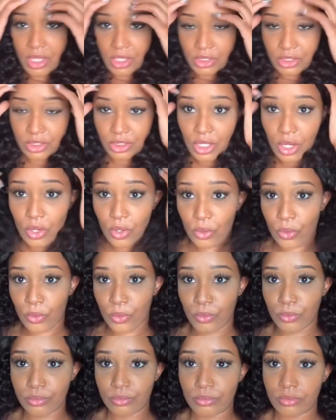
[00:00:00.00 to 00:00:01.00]

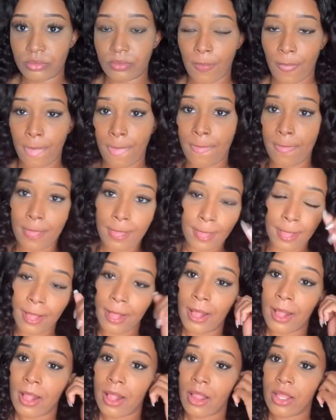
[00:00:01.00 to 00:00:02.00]
So,
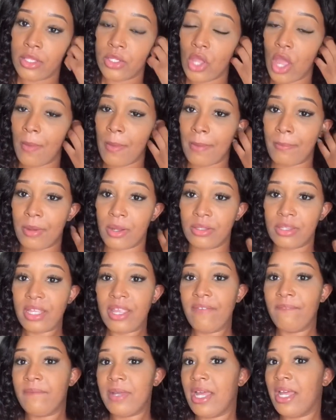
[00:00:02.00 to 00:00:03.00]
y'all, my birthday
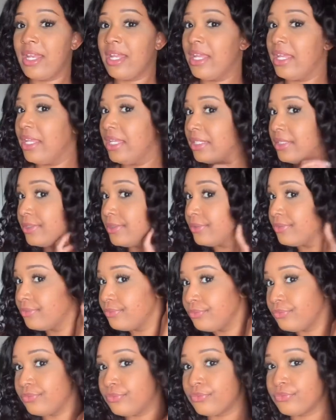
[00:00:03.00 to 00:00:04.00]
in 5 days,
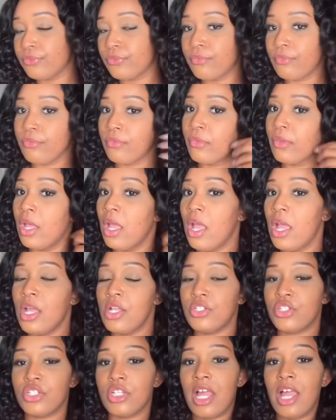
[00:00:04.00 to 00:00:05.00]

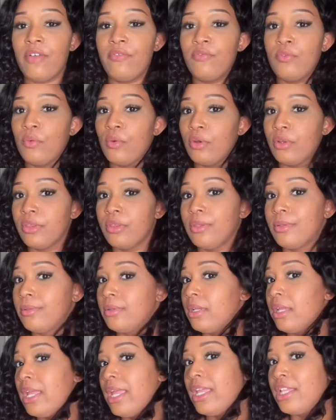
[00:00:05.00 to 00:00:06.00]
July 4th.
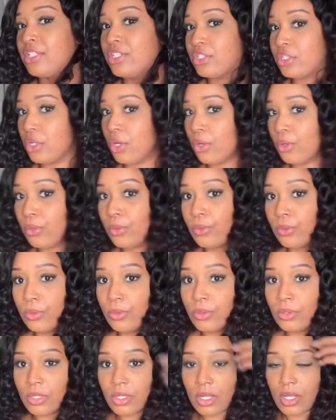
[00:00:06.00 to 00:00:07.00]
And so
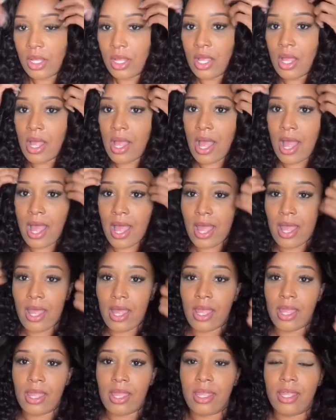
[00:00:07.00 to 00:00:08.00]

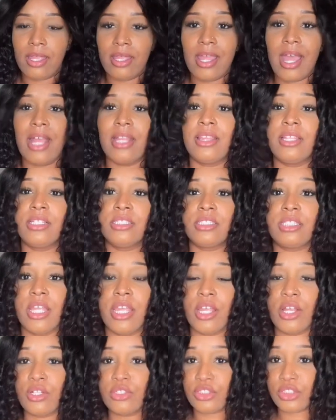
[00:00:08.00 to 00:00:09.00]
I got this hair.